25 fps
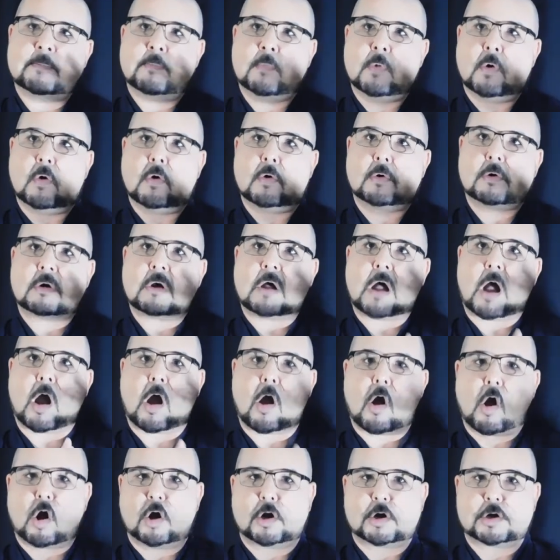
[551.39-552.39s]
more
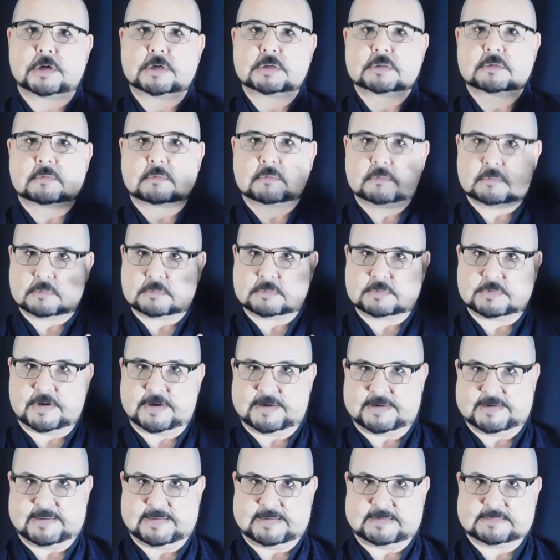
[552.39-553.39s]
hard
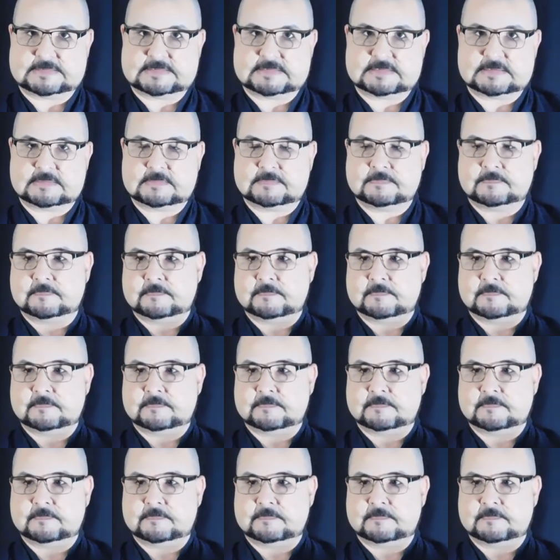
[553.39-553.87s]
techniques,